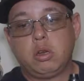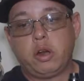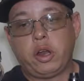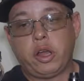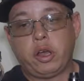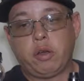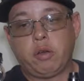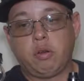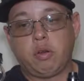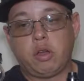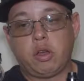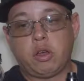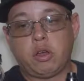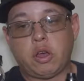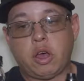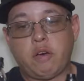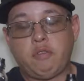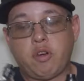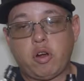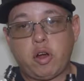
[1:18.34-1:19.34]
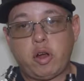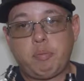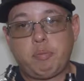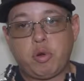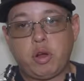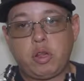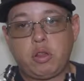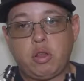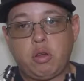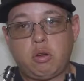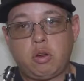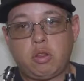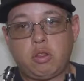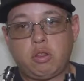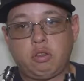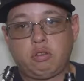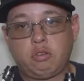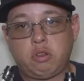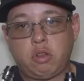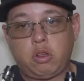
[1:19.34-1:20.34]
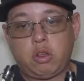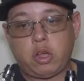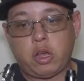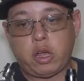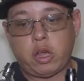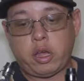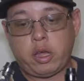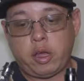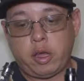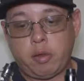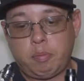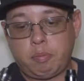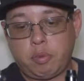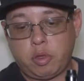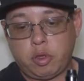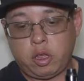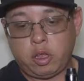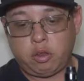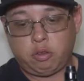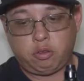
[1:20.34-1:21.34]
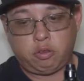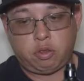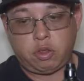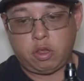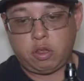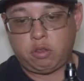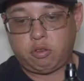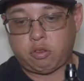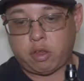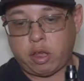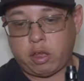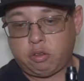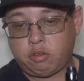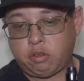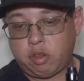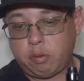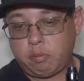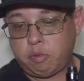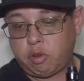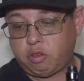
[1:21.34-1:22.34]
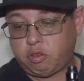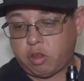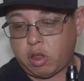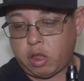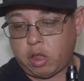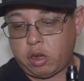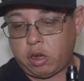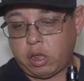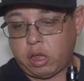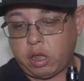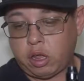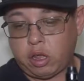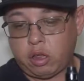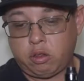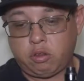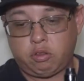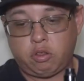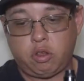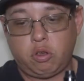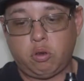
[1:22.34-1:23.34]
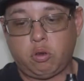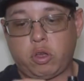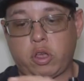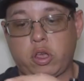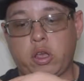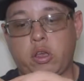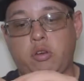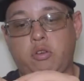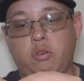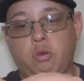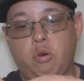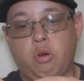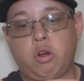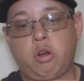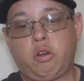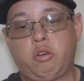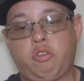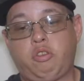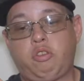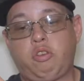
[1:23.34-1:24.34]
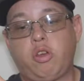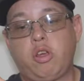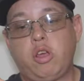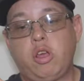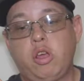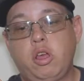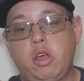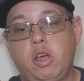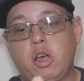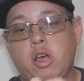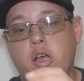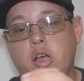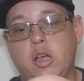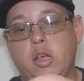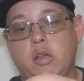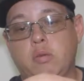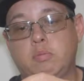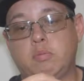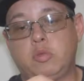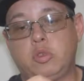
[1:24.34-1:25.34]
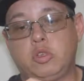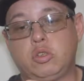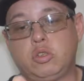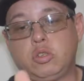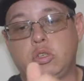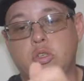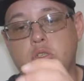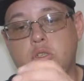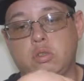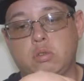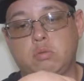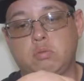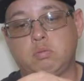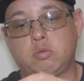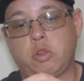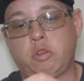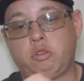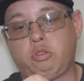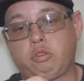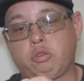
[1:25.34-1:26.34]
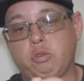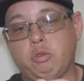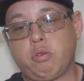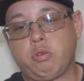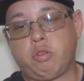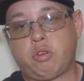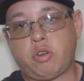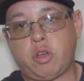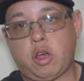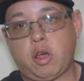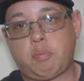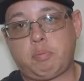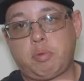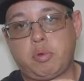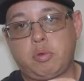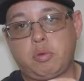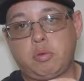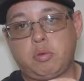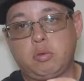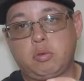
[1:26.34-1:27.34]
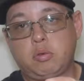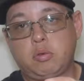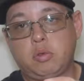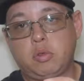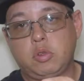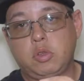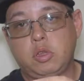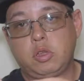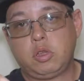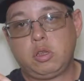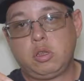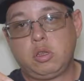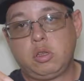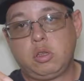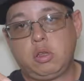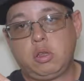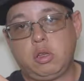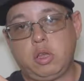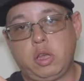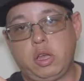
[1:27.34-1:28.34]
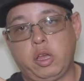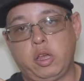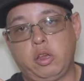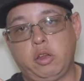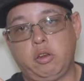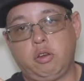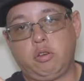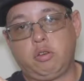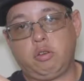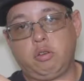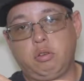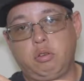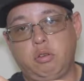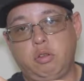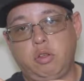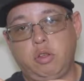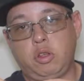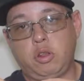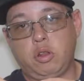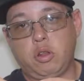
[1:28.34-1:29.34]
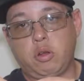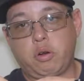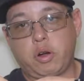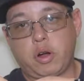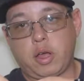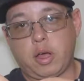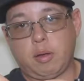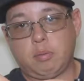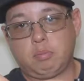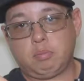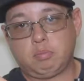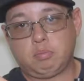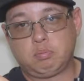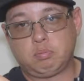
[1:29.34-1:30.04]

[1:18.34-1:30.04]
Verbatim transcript: Now, I've already preloaded this little guy up. It's the exact same design as the Yocan Torch. You just unscrew the top and you load it up.